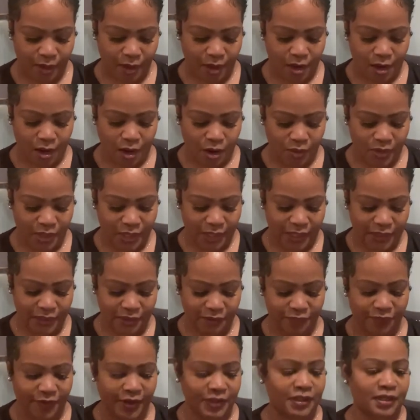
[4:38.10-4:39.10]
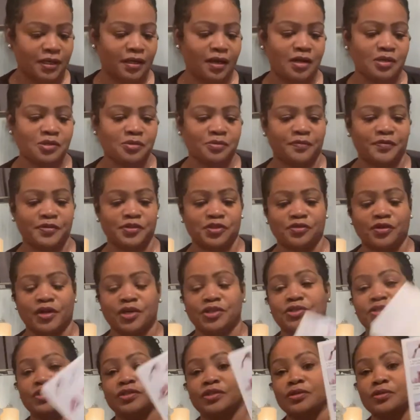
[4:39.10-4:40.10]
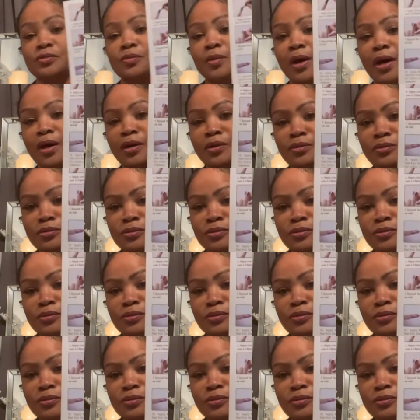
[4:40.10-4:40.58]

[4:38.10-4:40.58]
Oh, and I like the fact that it comes with instructions as well.